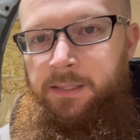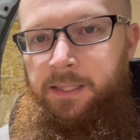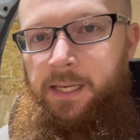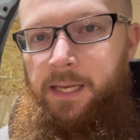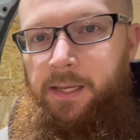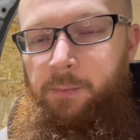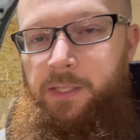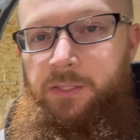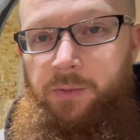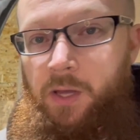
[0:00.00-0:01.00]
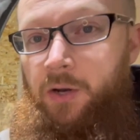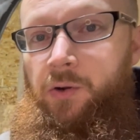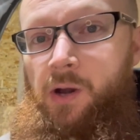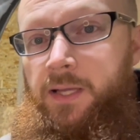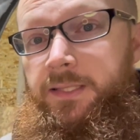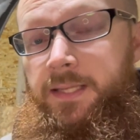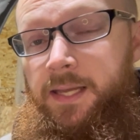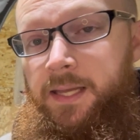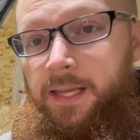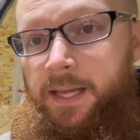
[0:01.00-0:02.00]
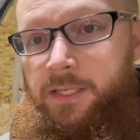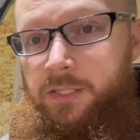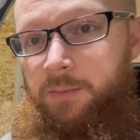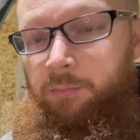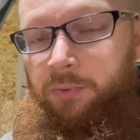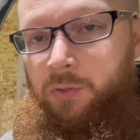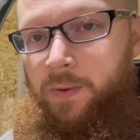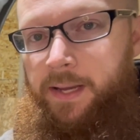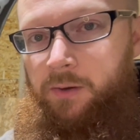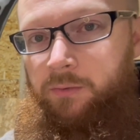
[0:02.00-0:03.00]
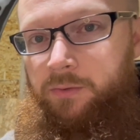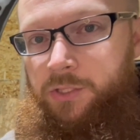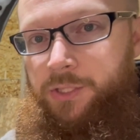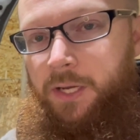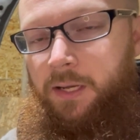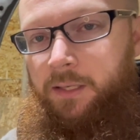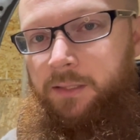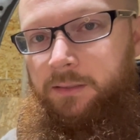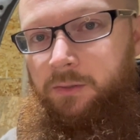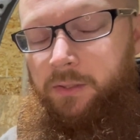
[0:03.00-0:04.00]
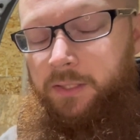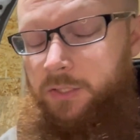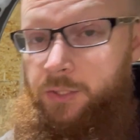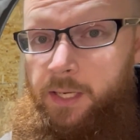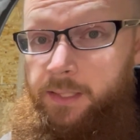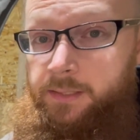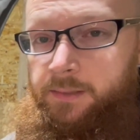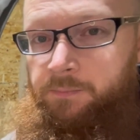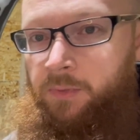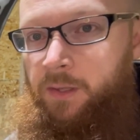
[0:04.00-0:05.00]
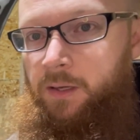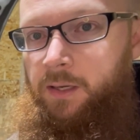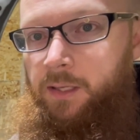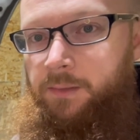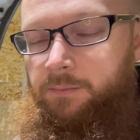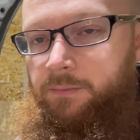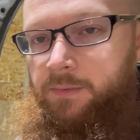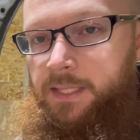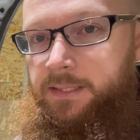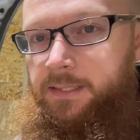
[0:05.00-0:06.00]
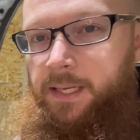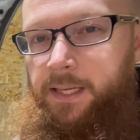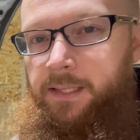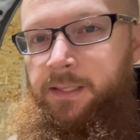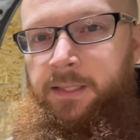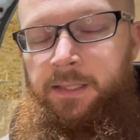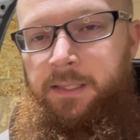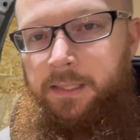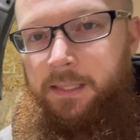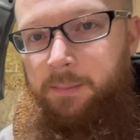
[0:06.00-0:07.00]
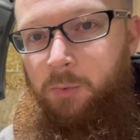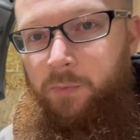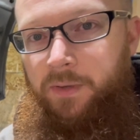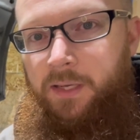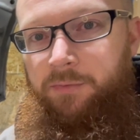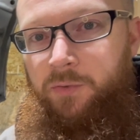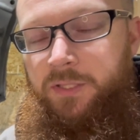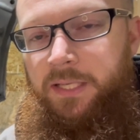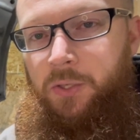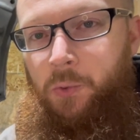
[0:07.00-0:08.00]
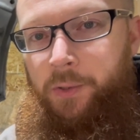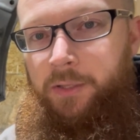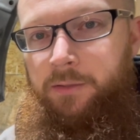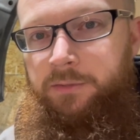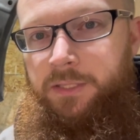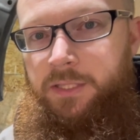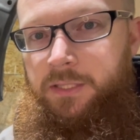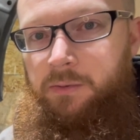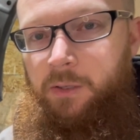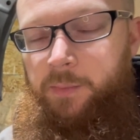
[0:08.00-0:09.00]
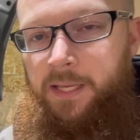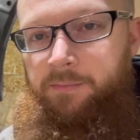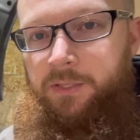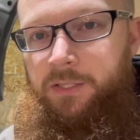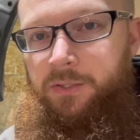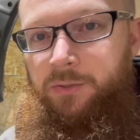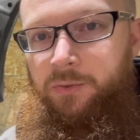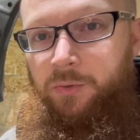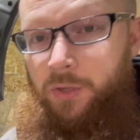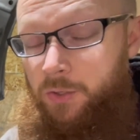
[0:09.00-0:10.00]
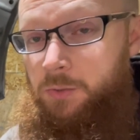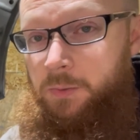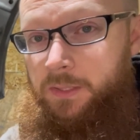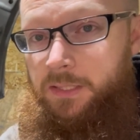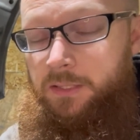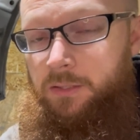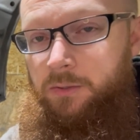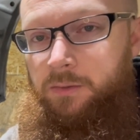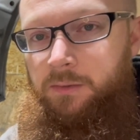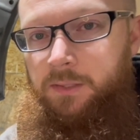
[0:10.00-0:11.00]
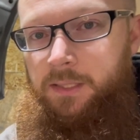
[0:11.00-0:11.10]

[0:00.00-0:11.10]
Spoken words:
I went to an autocross day and actually blew out the shock or the strut on this side. We've got a full set of coilovers, so I'll be having to do those really soon.